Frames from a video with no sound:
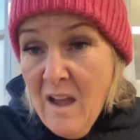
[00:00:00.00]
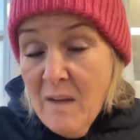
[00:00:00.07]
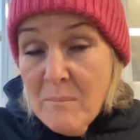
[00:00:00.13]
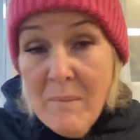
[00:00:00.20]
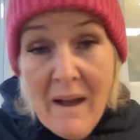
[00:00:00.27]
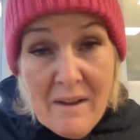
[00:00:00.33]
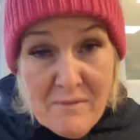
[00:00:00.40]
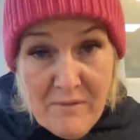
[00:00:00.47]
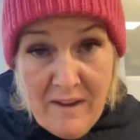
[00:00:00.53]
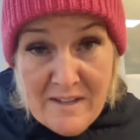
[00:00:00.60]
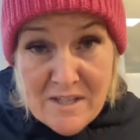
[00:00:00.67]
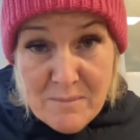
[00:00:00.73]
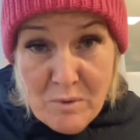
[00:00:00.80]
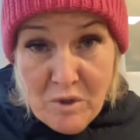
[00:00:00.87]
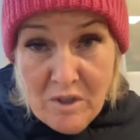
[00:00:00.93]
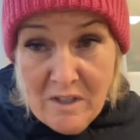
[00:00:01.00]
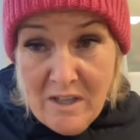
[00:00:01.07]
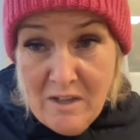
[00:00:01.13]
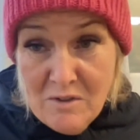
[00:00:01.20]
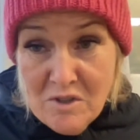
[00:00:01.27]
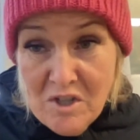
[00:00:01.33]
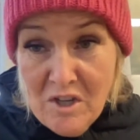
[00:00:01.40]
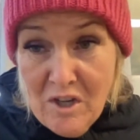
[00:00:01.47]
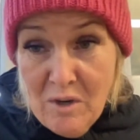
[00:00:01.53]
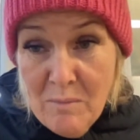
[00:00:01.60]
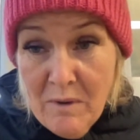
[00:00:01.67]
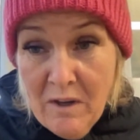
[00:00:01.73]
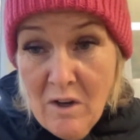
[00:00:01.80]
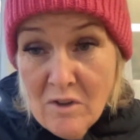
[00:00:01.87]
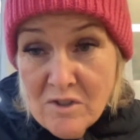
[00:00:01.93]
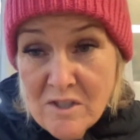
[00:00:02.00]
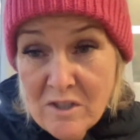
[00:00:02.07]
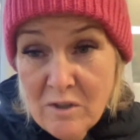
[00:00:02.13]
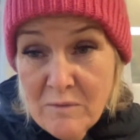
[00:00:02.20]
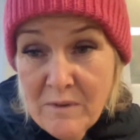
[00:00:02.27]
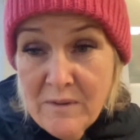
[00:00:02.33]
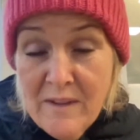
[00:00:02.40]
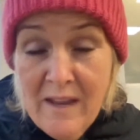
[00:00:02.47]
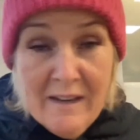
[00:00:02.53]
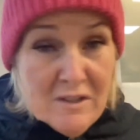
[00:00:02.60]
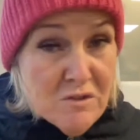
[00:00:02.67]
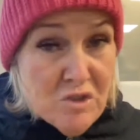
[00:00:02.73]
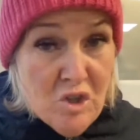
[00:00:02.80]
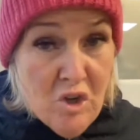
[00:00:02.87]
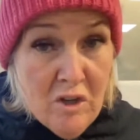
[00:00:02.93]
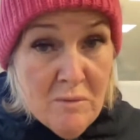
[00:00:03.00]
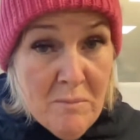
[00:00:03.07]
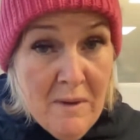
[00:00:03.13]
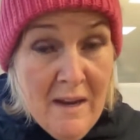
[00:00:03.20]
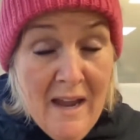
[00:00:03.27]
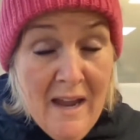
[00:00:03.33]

and bye Facebook and YouTube. Lots of love, and thanks for joining me.